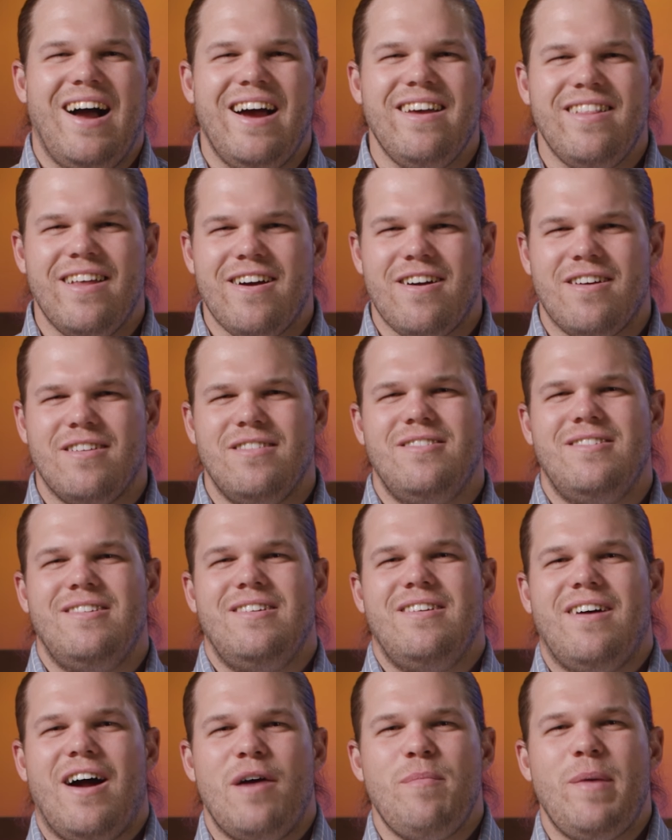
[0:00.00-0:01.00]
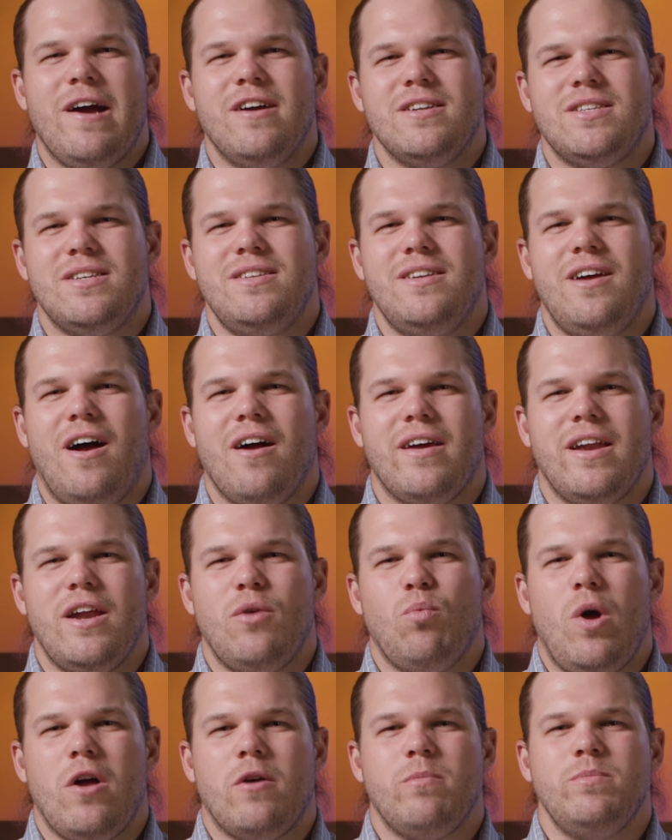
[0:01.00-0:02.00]
Hi there, I'm Harrison Duncan
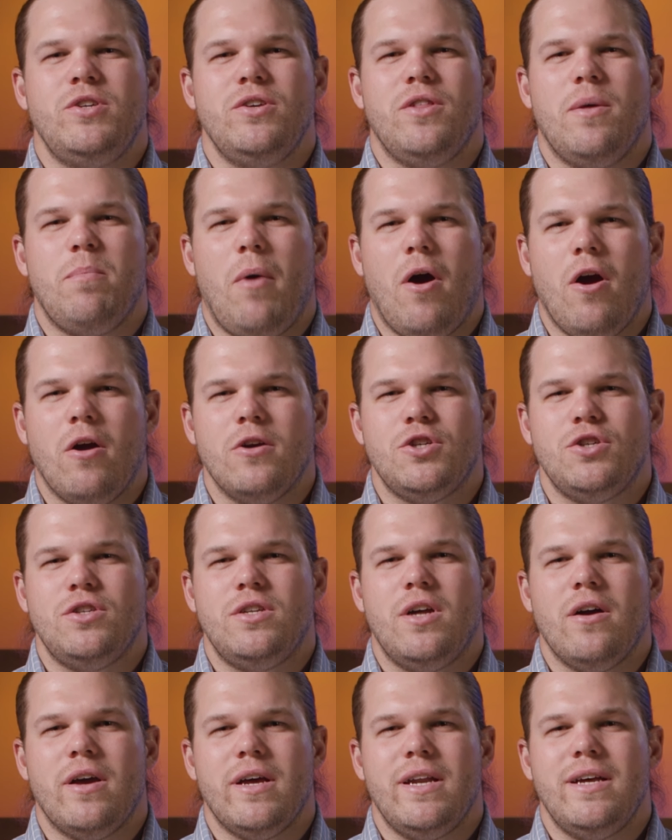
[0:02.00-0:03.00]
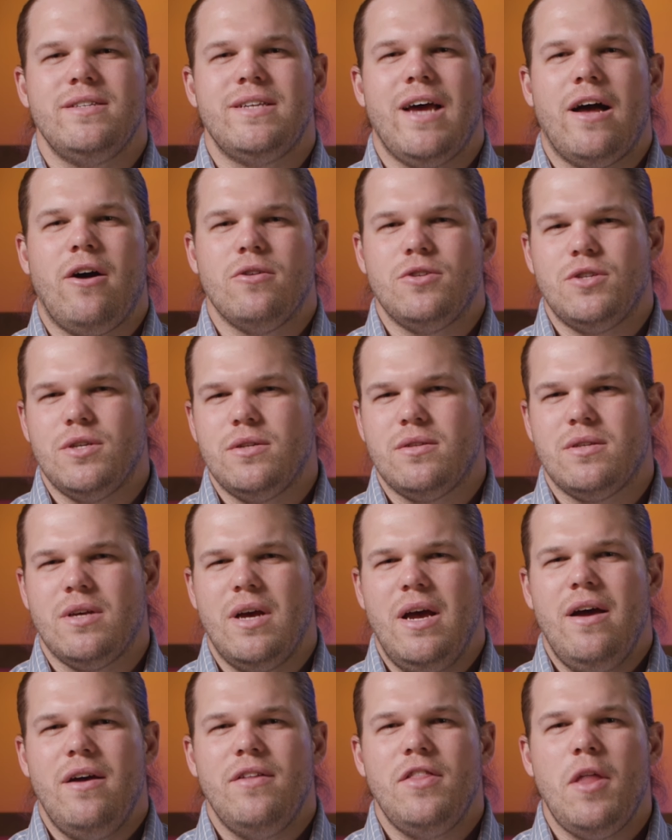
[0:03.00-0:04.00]
and welcome to the March Duncan Intelligence,
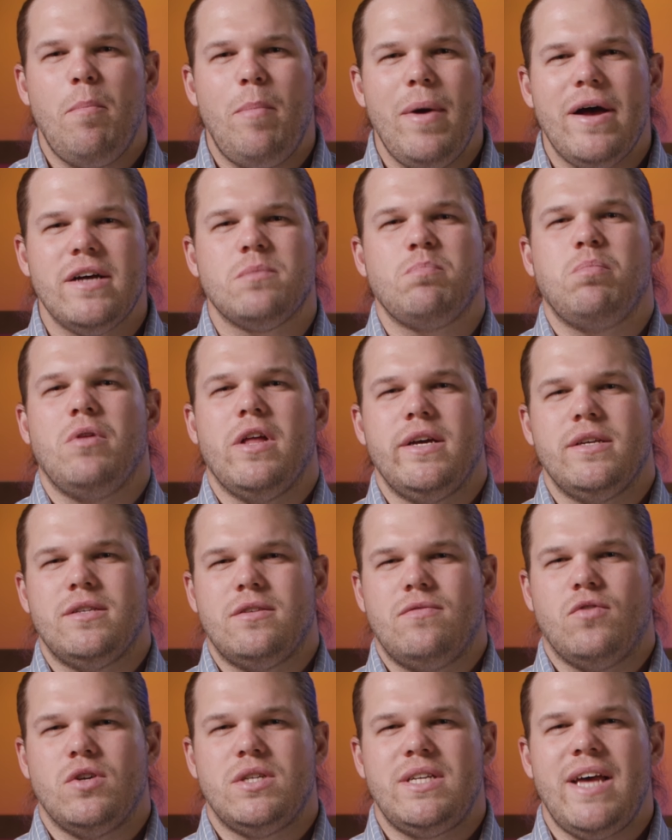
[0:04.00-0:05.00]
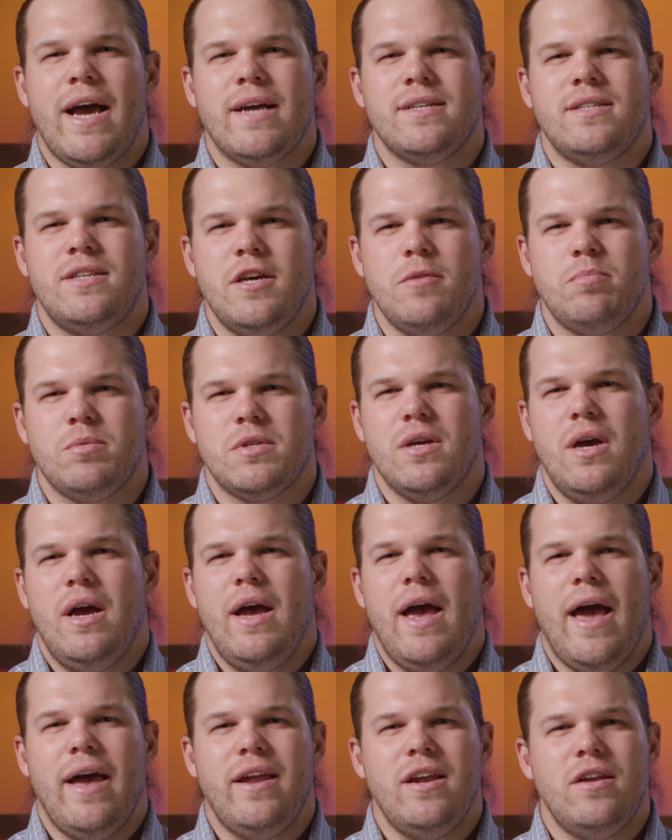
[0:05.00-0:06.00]
the best place for tech tips
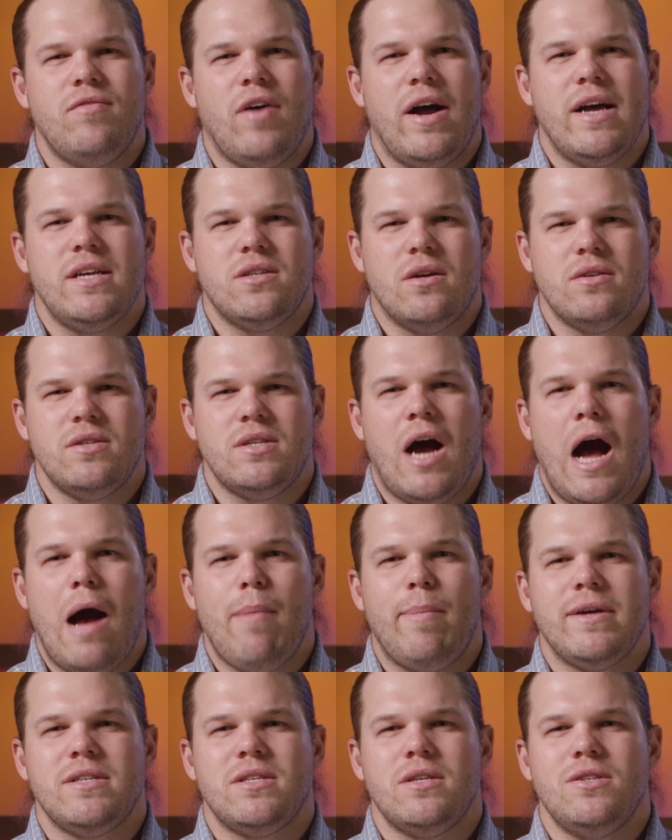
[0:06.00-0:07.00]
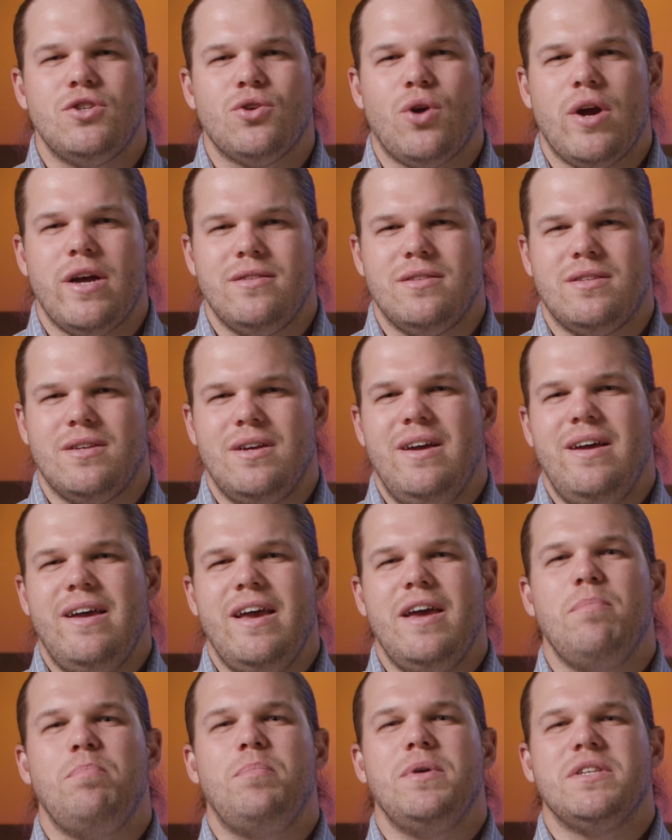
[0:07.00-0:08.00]
and advice on topics and trends
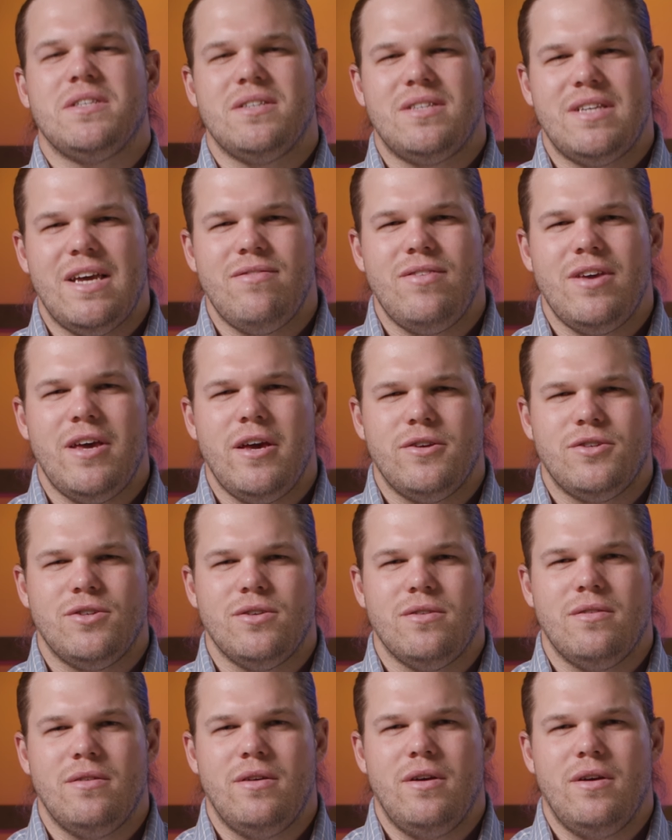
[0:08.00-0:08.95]
in business aviation.